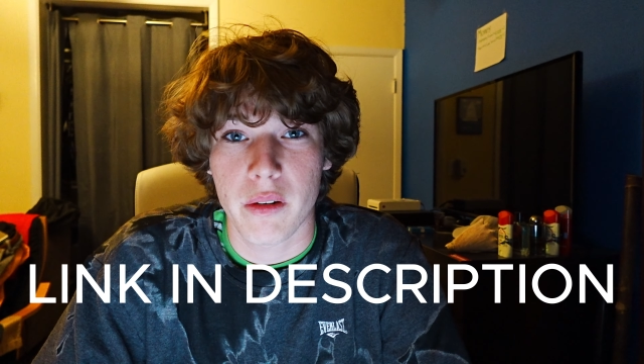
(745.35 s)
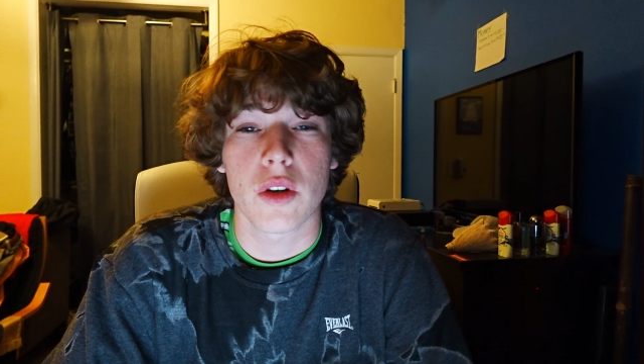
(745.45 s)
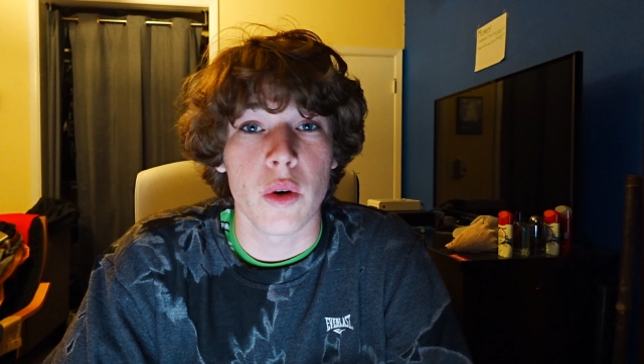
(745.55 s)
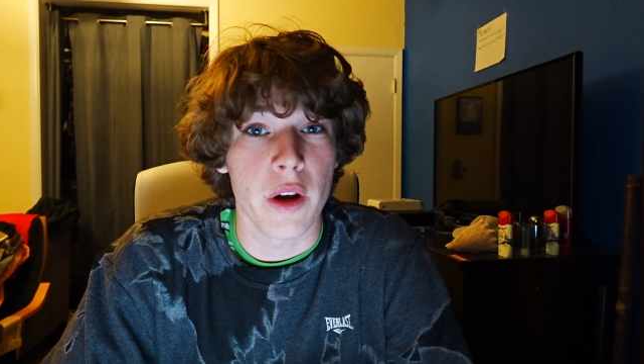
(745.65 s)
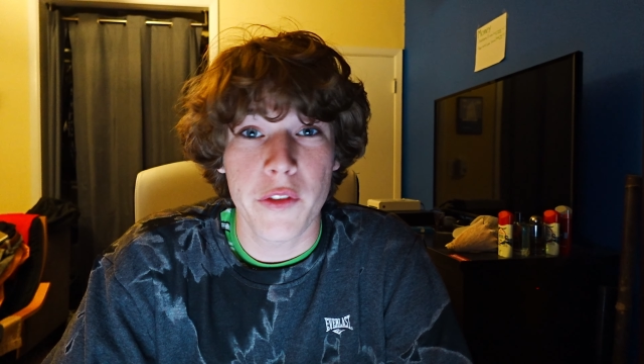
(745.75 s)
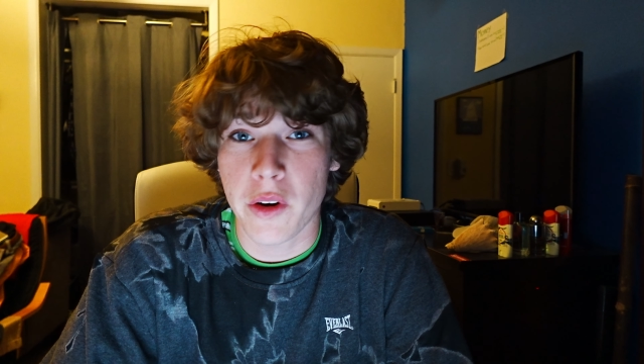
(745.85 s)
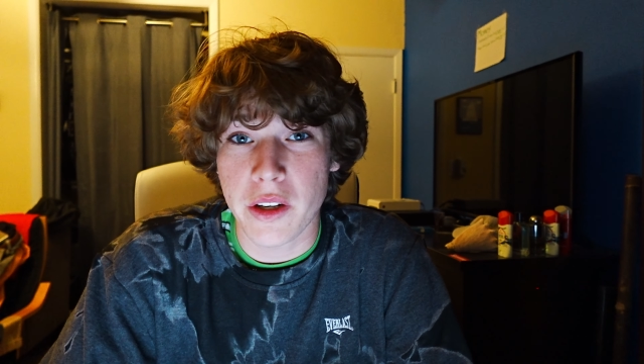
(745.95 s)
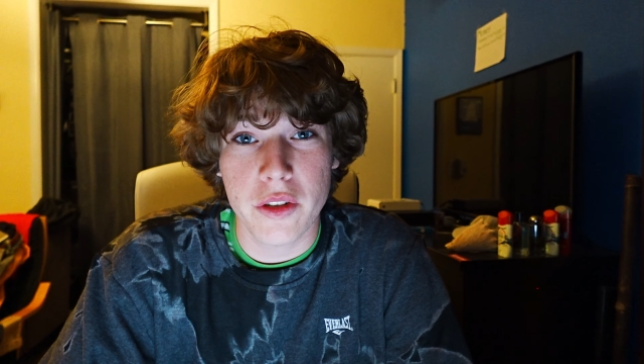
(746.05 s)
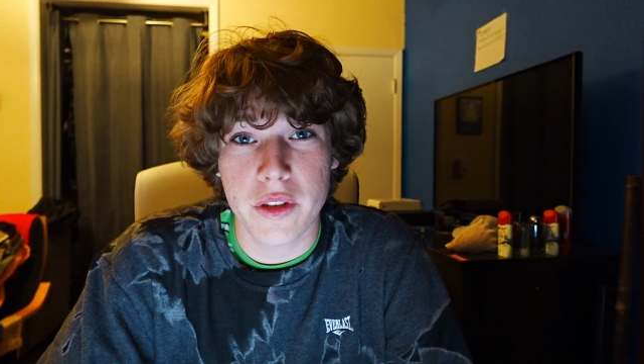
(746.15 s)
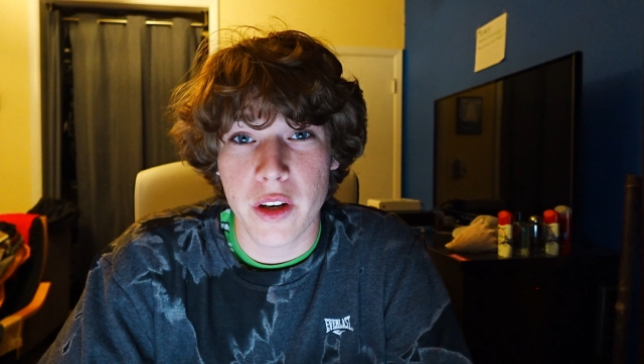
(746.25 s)
So if you're
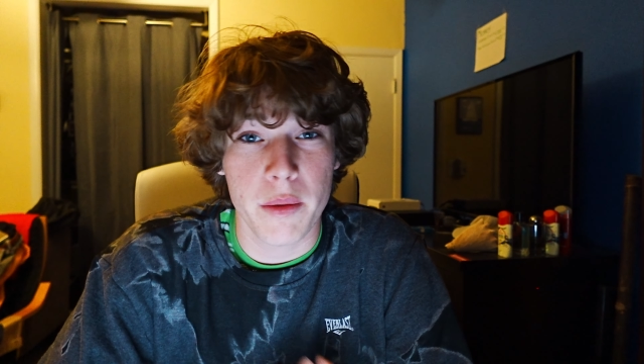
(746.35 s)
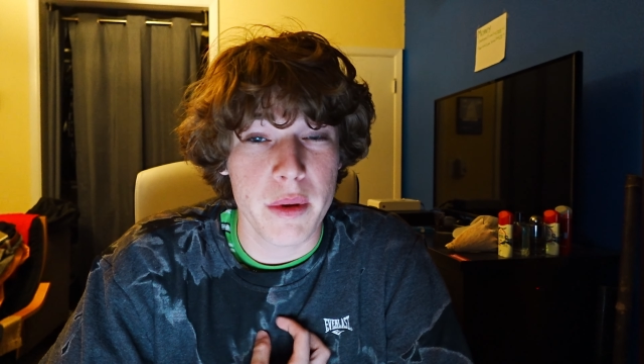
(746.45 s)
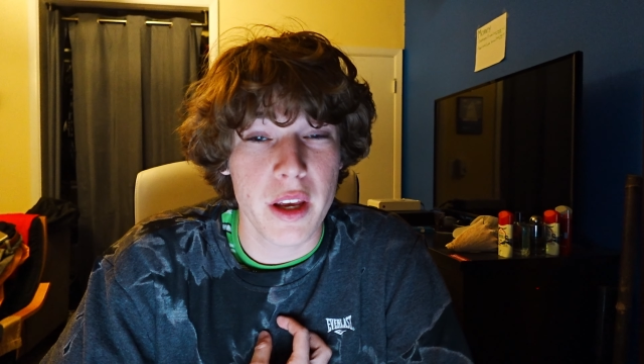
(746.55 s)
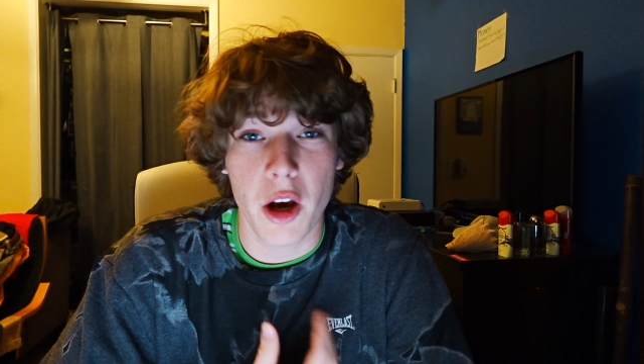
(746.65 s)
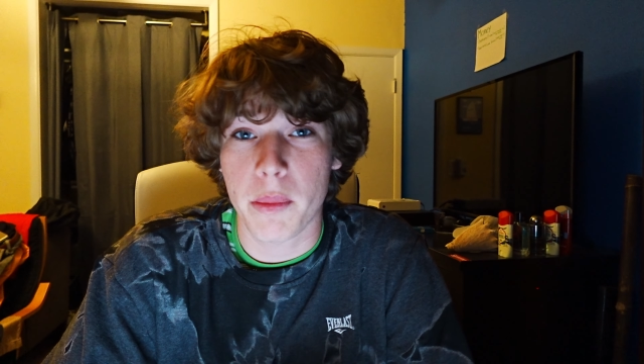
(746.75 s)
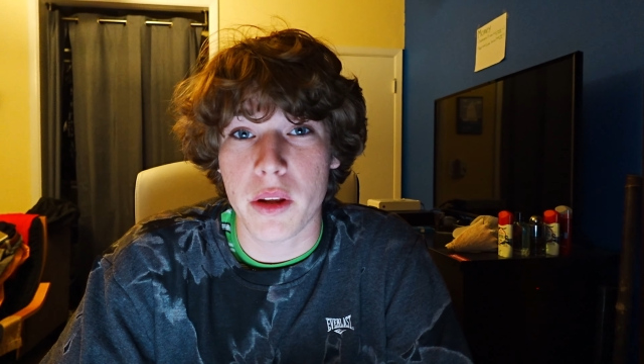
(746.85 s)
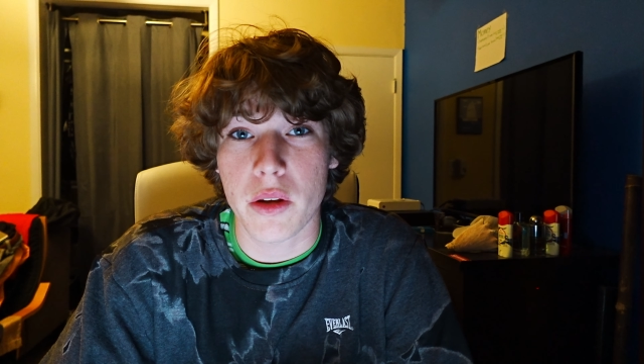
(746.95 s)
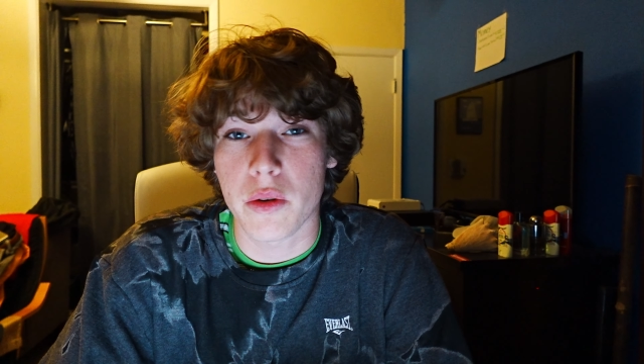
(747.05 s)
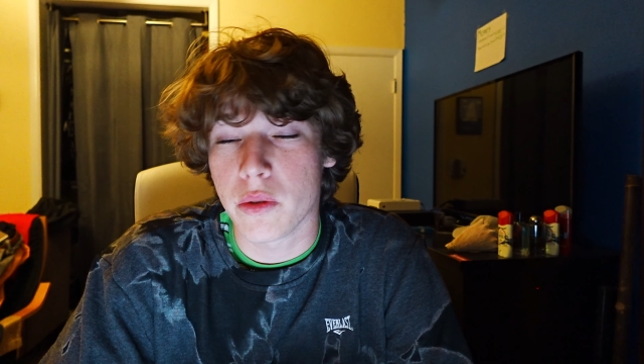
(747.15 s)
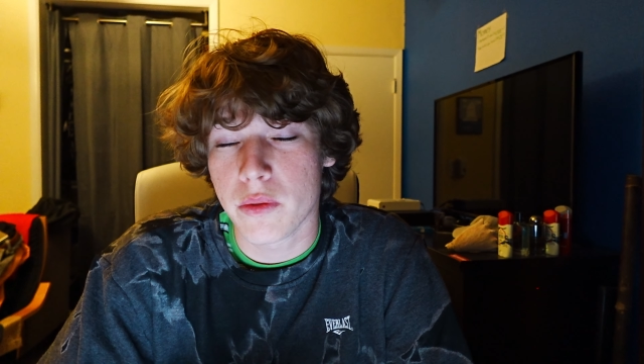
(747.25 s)
interested in me helping you,